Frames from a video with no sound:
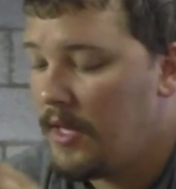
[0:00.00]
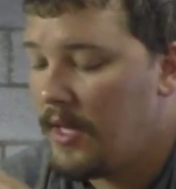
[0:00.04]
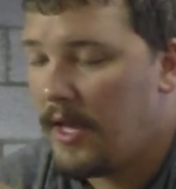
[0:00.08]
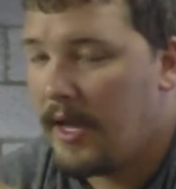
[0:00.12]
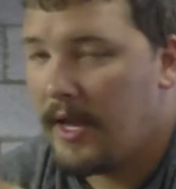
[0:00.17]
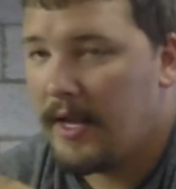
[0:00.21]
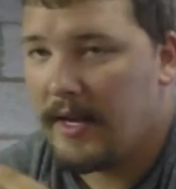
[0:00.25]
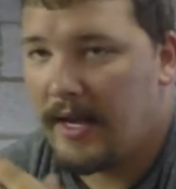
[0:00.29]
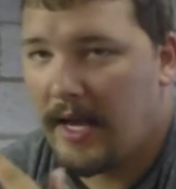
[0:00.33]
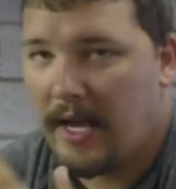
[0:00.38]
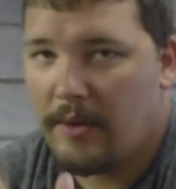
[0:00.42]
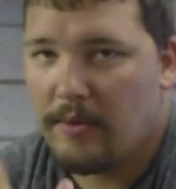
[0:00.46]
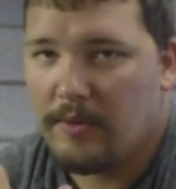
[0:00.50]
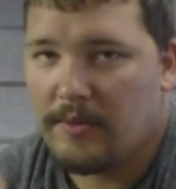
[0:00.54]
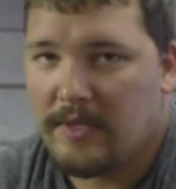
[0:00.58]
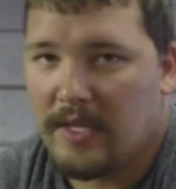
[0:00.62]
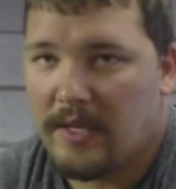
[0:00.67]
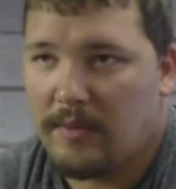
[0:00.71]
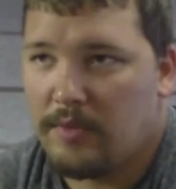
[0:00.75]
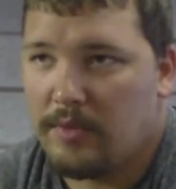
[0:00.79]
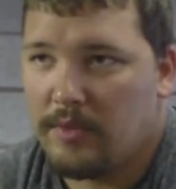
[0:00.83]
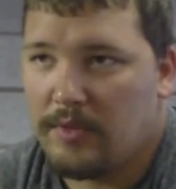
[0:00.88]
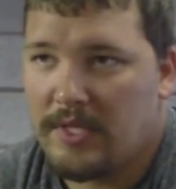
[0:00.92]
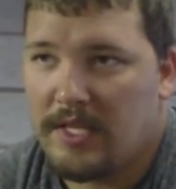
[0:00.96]
and I was
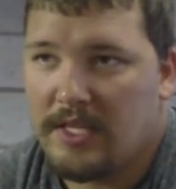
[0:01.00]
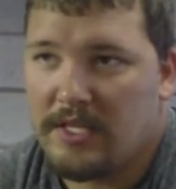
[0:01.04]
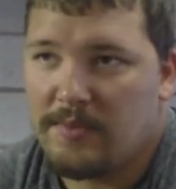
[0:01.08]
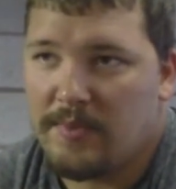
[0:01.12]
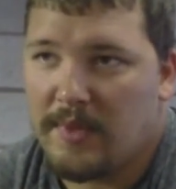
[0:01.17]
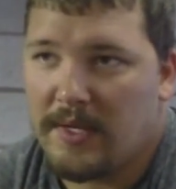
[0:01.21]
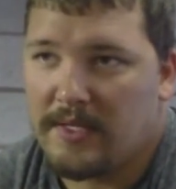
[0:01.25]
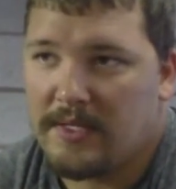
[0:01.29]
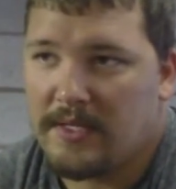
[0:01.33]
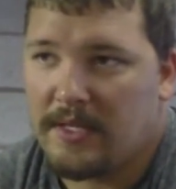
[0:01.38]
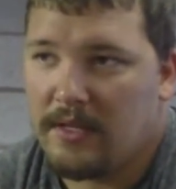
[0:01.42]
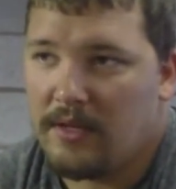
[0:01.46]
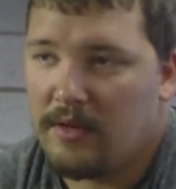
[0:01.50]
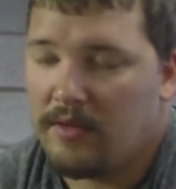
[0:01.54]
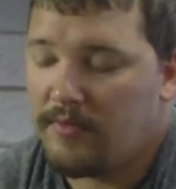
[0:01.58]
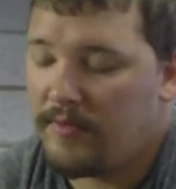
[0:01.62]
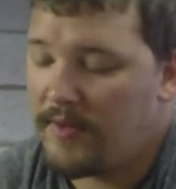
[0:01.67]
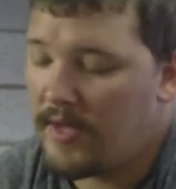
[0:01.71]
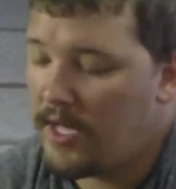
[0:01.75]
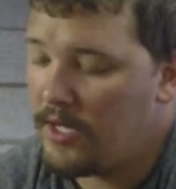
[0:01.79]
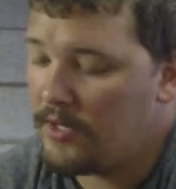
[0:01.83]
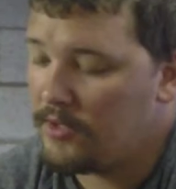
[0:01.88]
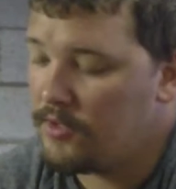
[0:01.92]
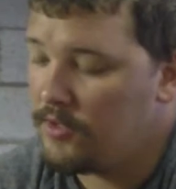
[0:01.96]
able to teach myself
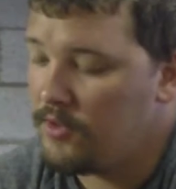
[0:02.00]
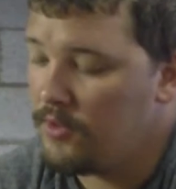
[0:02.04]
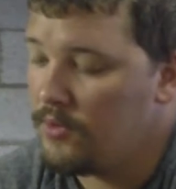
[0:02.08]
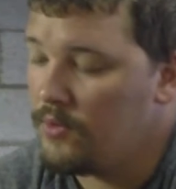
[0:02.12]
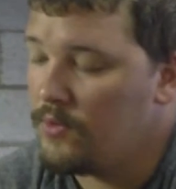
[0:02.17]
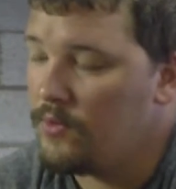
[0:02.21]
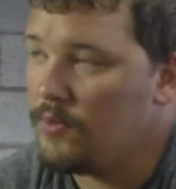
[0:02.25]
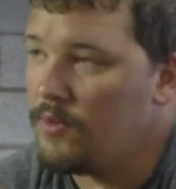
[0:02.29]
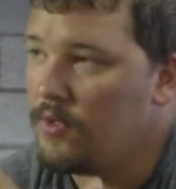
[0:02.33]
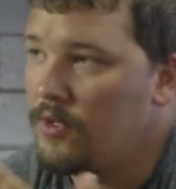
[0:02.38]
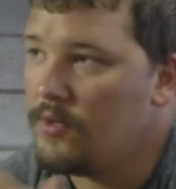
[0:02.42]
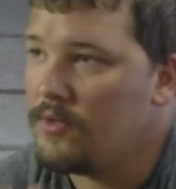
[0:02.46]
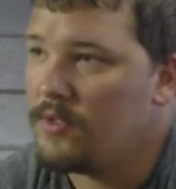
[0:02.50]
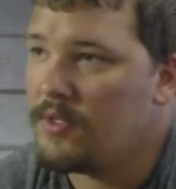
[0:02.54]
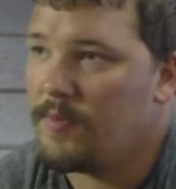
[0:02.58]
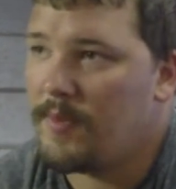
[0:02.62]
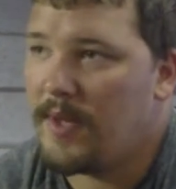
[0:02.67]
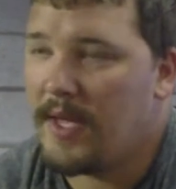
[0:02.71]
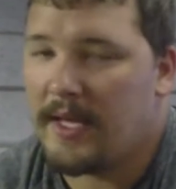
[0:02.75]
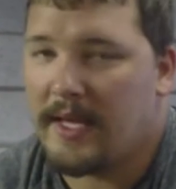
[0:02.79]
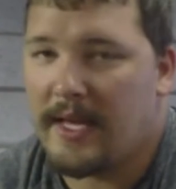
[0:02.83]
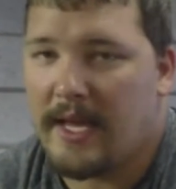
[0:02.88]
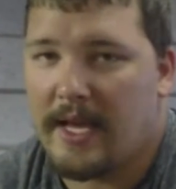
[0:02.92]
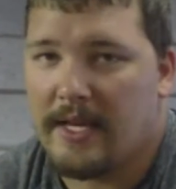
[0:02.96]
how to use a
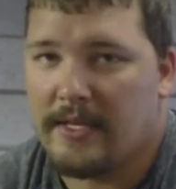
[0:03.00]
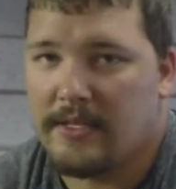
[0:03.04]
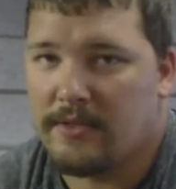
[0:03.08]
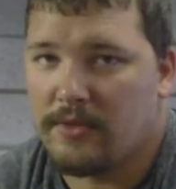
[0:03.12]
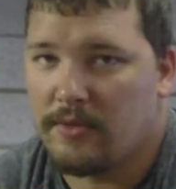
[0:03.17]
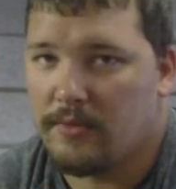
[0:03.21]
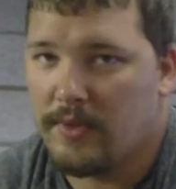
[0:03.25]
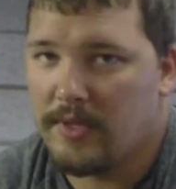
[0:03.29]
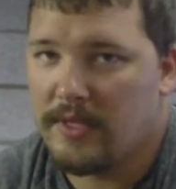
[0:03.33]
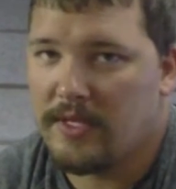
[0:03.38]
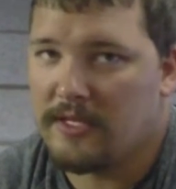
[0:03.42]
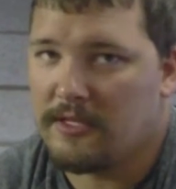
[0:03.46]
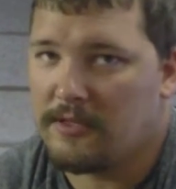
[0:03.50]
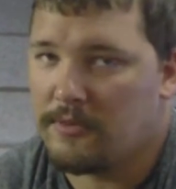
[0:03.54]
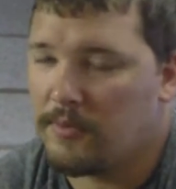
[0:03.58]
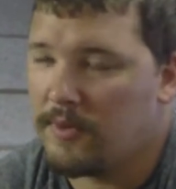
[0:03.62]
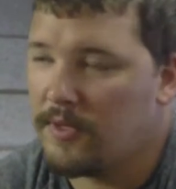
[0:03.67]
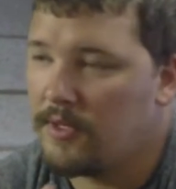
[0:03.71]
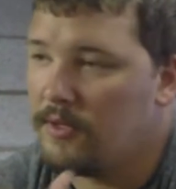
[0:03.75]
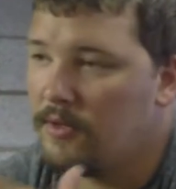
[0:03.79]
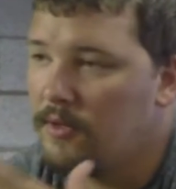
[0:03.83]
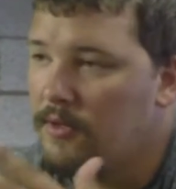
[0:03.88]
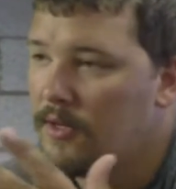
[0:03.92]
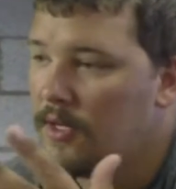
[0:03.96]
bait caster with this
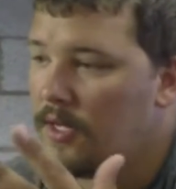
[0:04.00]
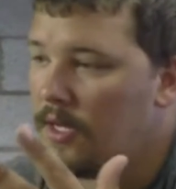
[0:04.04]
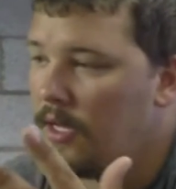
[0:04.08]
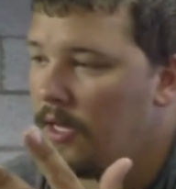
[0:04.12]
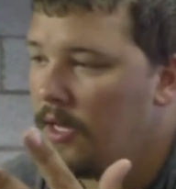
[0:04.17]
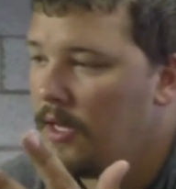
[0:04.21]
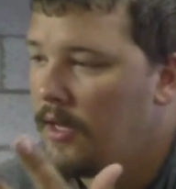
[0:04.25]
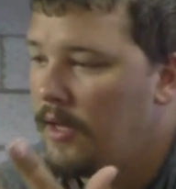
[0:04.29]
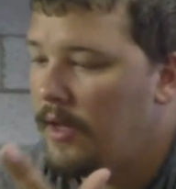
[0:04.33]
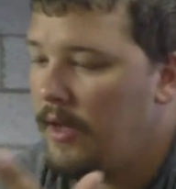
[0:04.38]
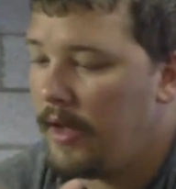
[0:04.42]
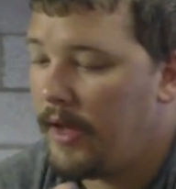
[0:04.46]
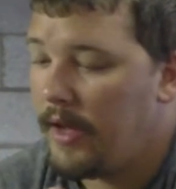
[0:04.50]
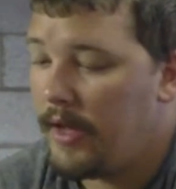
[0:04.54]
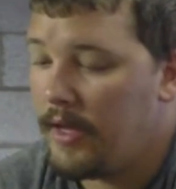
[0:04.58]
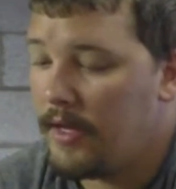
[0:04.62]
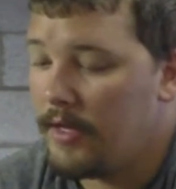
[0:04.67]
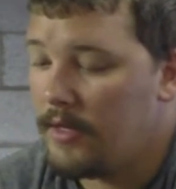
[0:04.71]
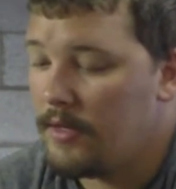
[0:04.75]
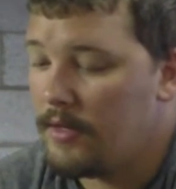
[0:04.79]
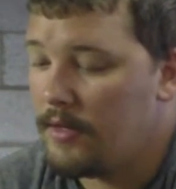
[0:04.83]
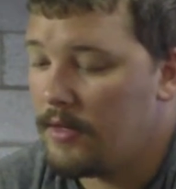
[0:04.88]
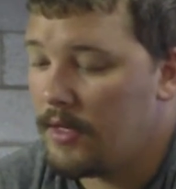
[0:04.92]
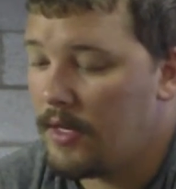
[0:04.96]
reel
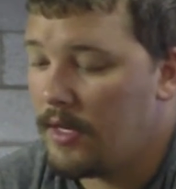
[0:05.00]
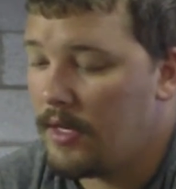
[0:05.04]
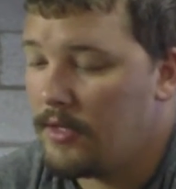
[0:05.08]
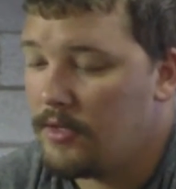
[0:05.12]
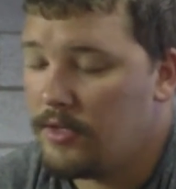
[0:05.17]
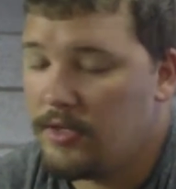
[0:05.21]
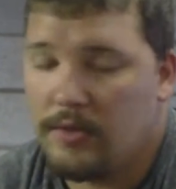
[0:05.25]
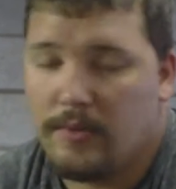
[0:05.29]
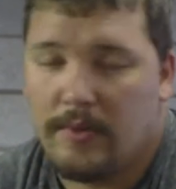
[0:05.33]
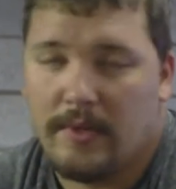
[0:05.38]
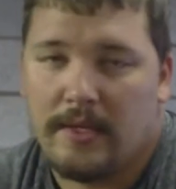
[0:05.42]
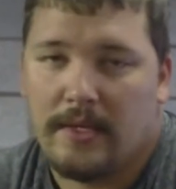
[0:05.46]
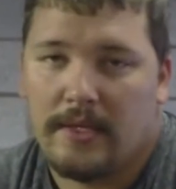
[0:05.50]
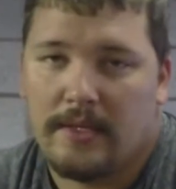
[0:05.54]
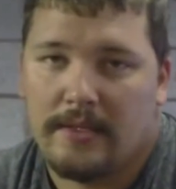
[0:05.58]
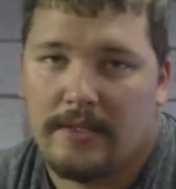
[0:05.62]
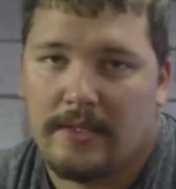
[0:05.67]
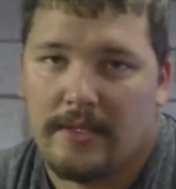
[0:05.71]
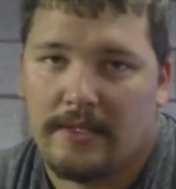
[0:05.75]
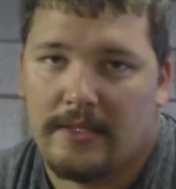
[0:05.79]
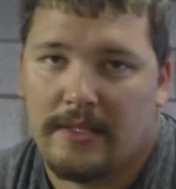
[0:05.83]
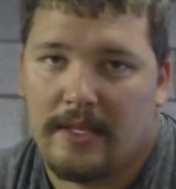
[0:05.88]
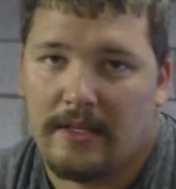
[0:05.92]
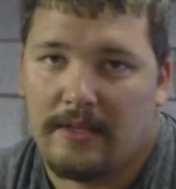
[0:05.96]
and do it
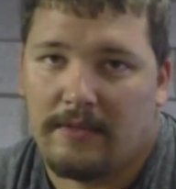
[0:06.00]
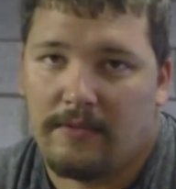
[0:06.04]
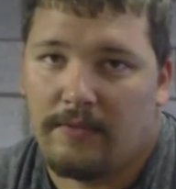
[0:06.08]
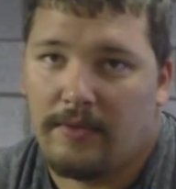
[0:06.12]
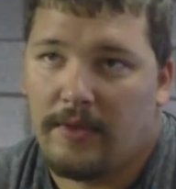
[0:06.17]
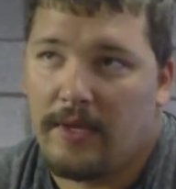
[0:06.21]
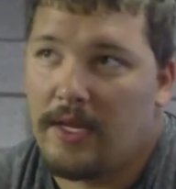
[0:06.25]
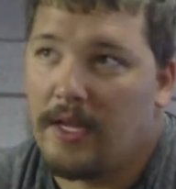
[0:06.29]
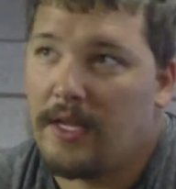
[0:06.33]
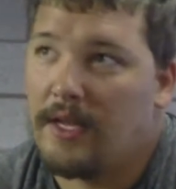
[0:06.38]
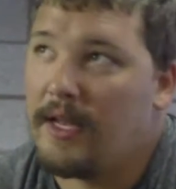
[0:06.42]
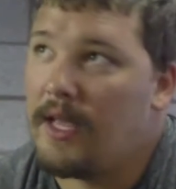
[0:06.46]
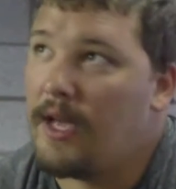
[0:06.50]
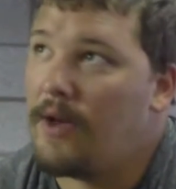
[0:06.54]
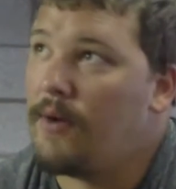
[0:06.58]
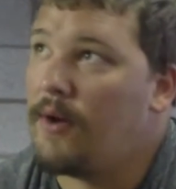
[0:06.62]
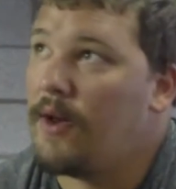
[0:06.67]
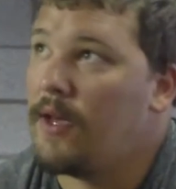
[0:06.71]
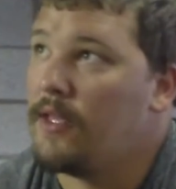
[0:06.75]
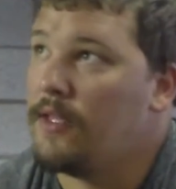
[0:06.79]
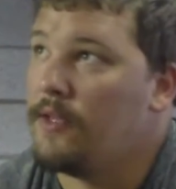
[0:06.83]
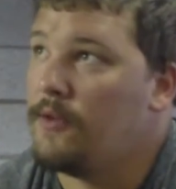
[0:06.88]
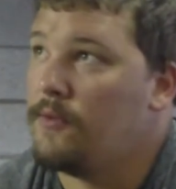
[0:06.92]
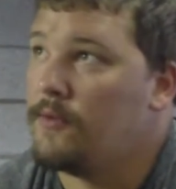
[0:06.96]
successfully. And now I
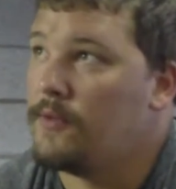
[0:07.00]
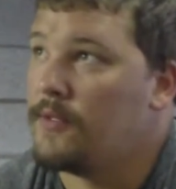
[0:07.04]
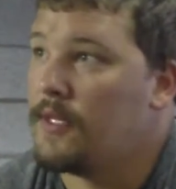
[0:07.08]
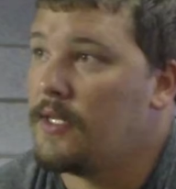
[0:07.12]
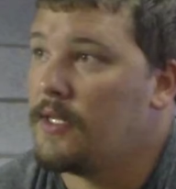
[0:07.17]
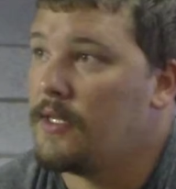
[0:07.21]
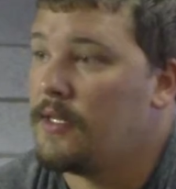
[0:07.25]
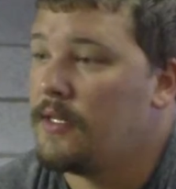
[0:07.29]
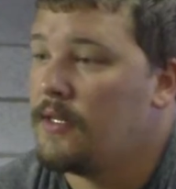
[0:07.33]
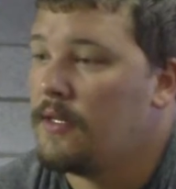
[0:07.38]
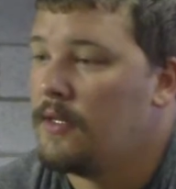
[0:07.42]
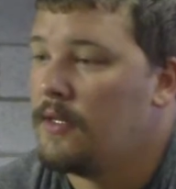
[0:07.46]
use it.